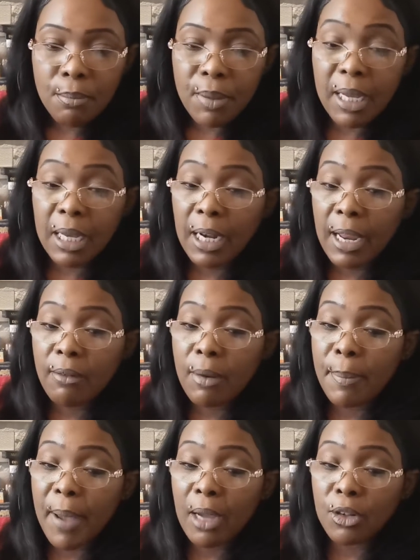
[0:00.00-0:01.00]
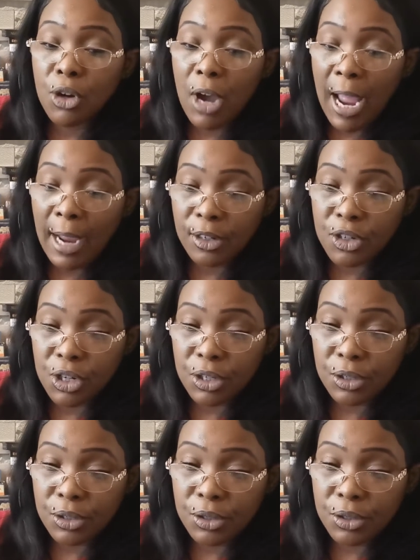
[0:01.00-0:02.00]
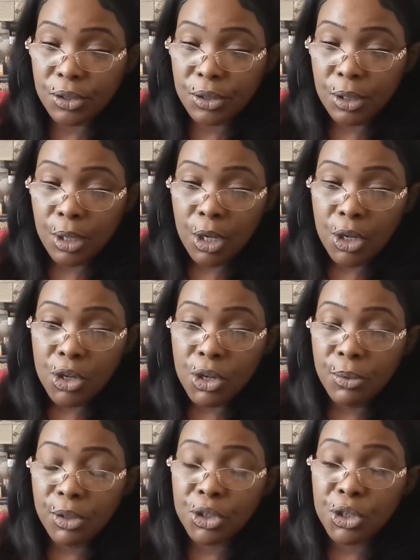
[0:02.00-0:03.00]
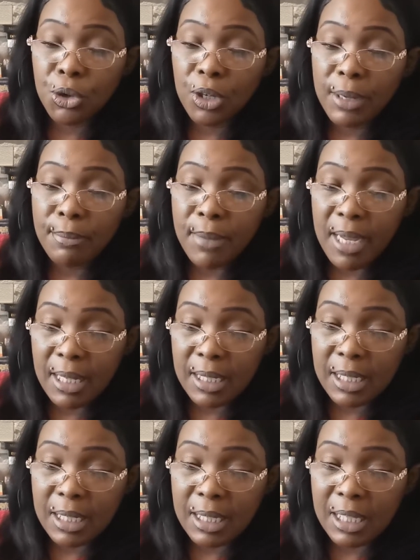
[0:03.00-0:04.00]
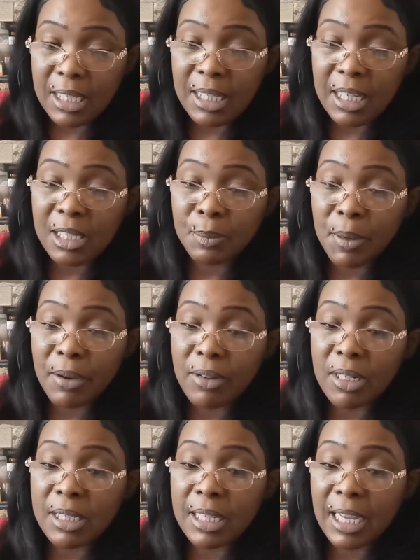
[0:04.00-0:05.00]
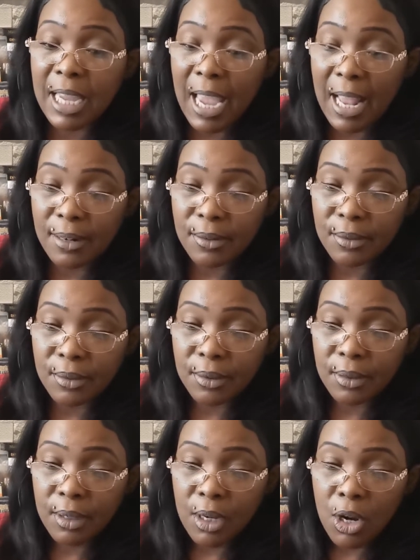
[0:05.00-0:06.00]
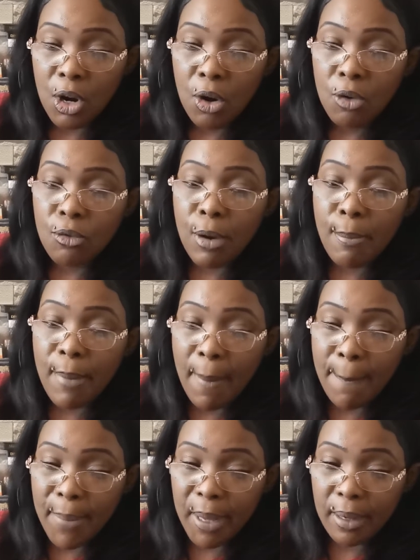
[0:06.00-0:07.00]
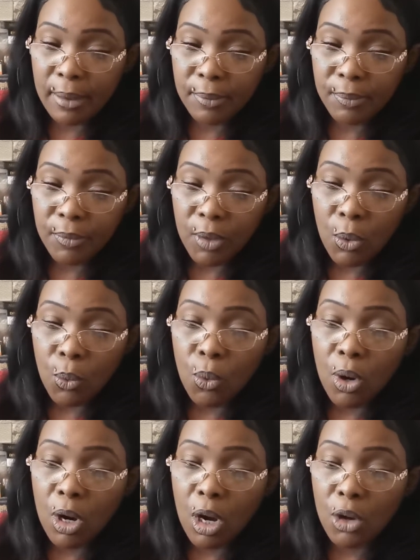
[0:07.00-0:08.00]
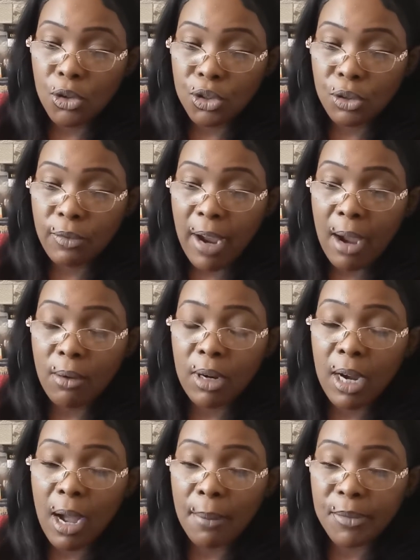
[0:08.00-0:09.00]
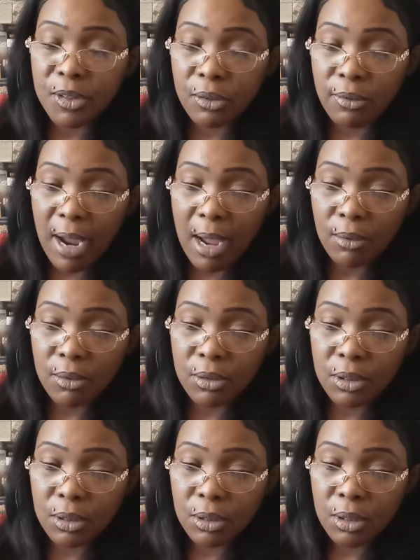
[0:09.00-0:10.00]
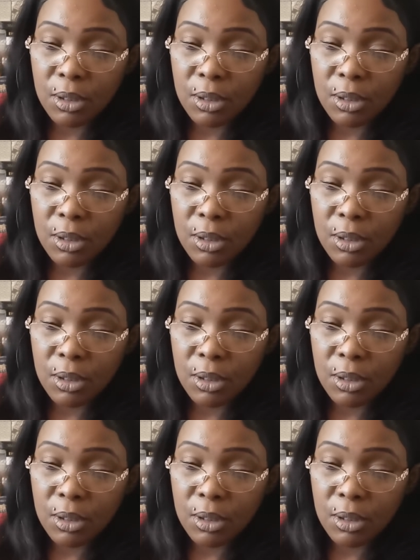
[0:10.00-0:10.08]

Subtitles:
Be clear about your actions. You will surely meet this experience again. Remember, what goes around comes around.